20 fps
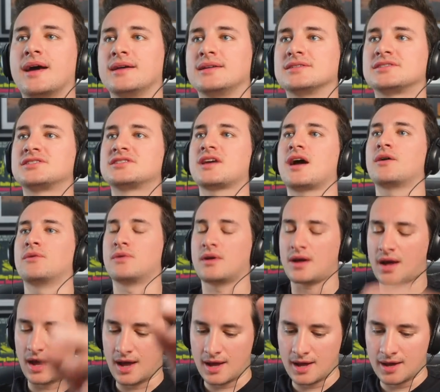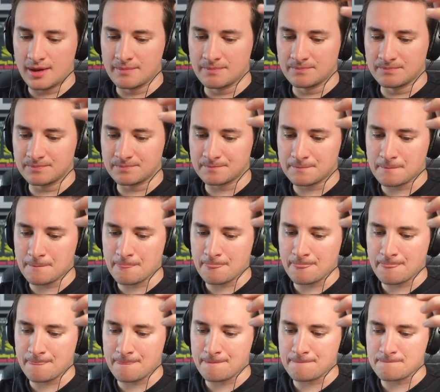so um,
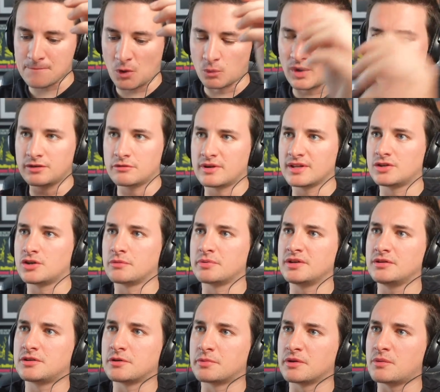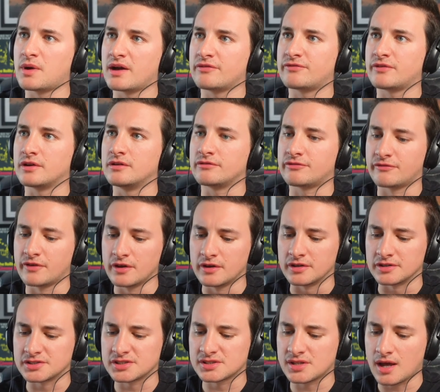when you were in WWF at
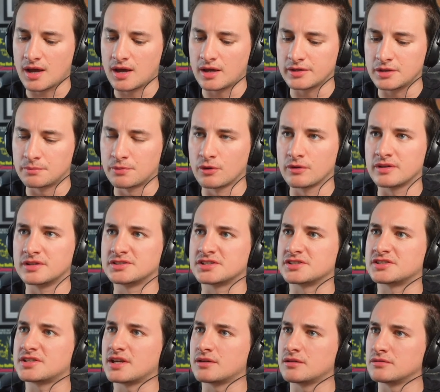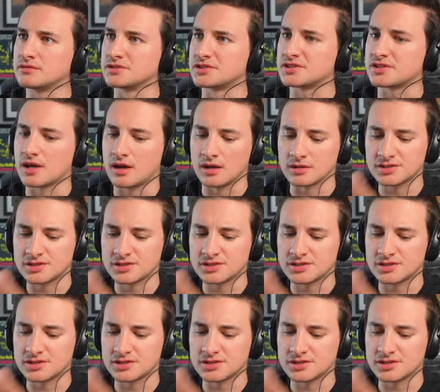first, you brought in as a single star.